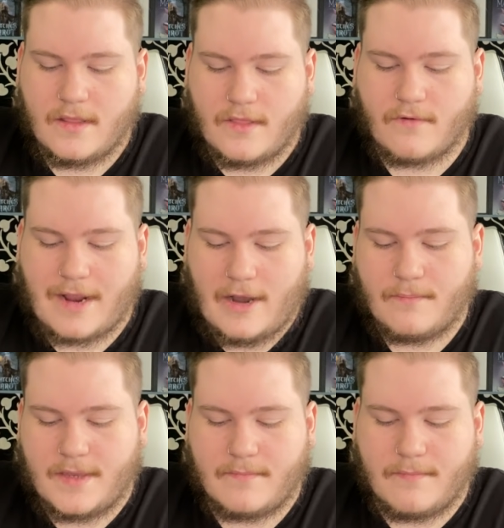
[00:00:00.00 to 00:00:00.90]

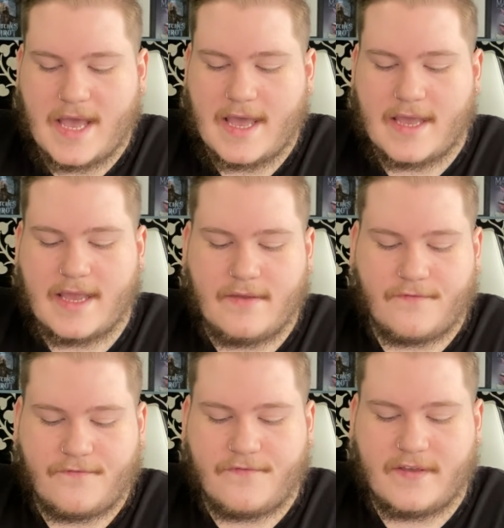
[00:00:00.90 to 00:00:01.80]
Throughout mid-May,
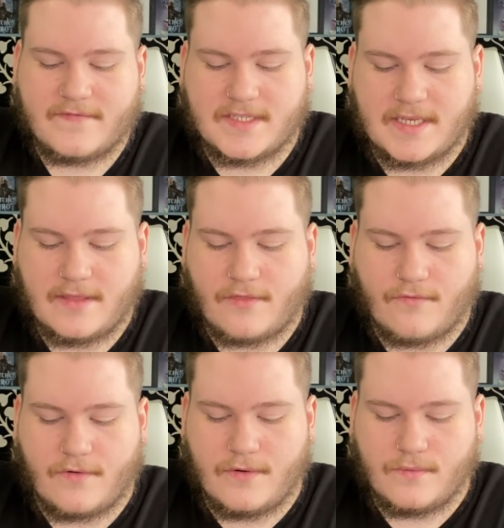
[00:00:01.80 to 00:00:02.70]
15th
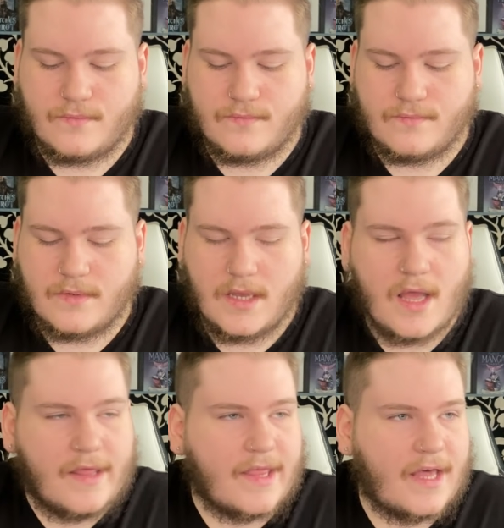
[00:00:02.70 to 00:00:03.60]
through
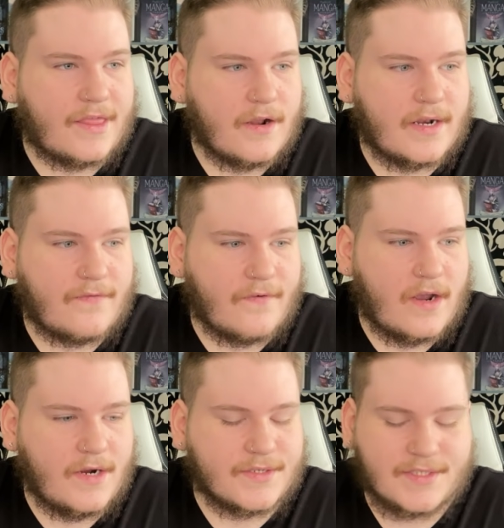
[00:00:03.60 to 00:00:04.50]
the
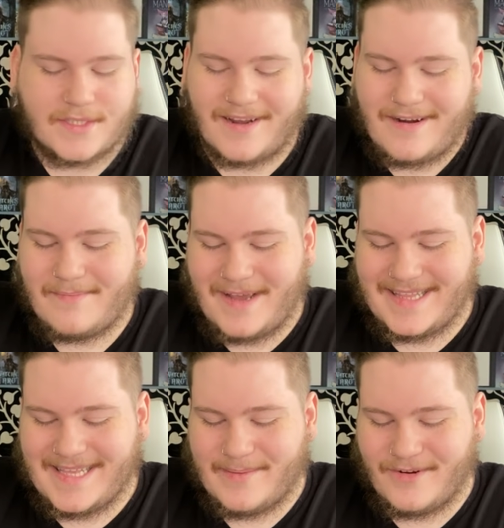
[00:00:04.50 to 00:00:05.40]
31st. All right, my
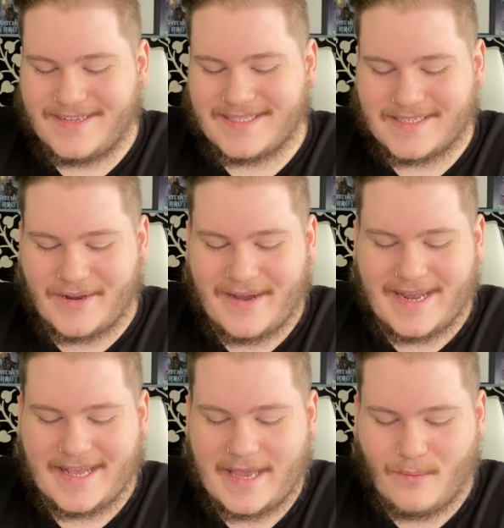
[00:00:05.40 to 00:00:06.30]
Libras, let's go
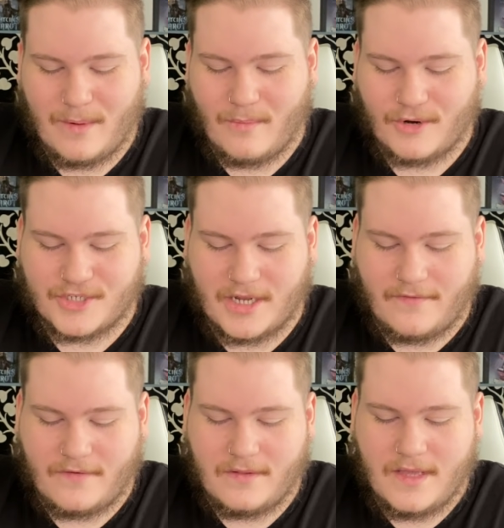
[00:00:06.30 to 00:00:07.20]
ahead and get one more
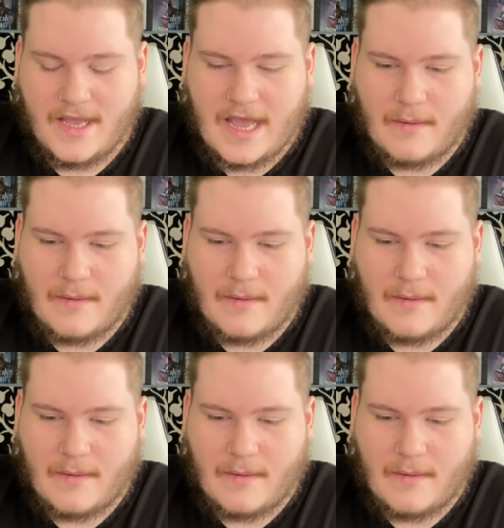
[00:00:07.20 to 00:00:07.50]
shuffle.